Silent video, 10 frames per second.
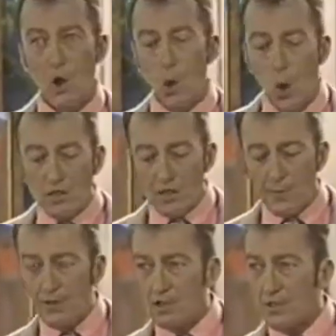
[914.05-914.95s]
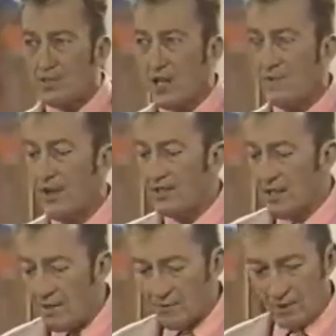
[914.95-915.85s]
Once he pictured himself as
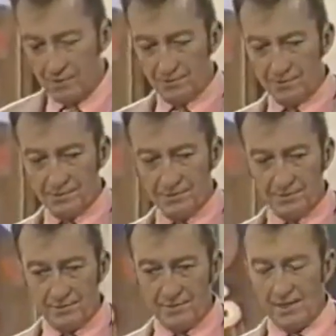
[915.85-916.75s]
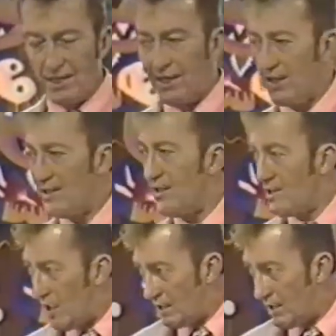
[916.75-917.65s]
an infant, a
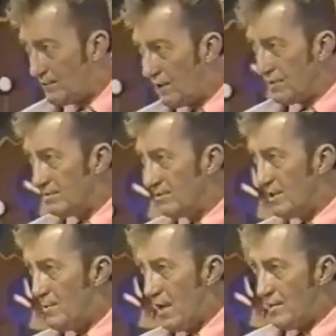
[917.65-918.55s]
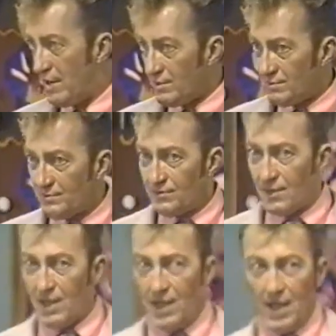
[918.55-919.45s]
young infant, a baby.
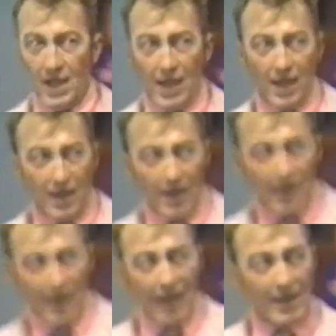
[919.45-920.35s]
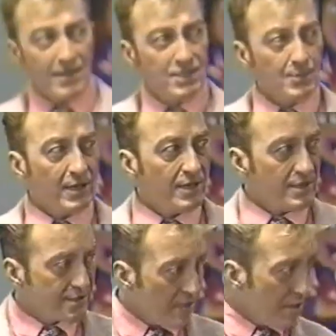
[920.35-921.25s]
And as he began
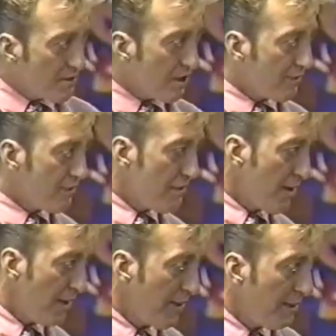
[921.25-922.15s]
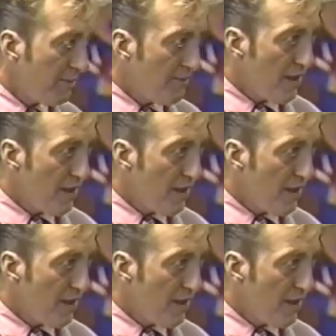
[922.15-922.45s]
to see himself as a baby,